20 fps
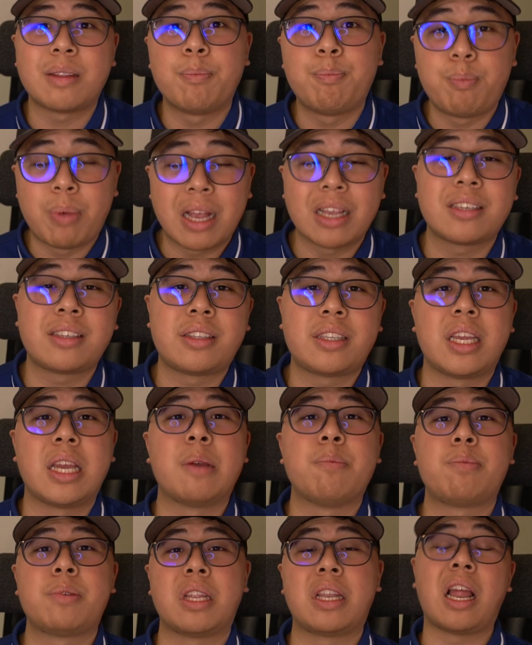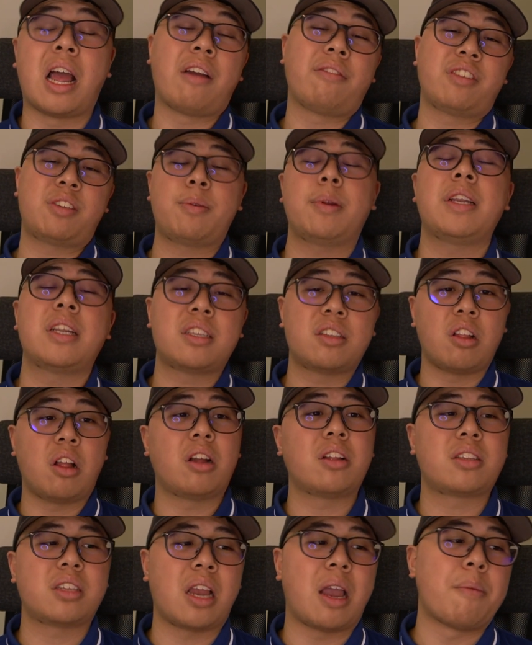the best tips, and I've spent a
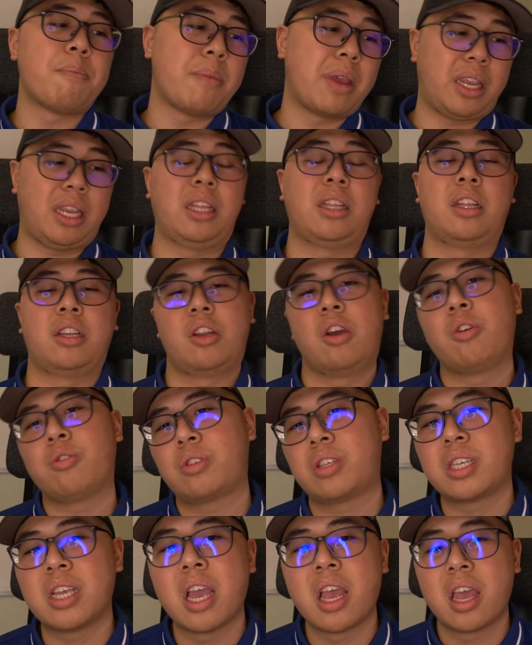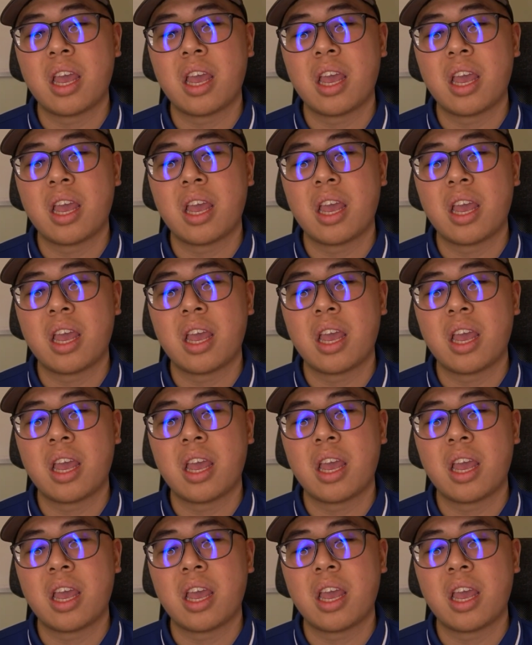lot of time making the notes.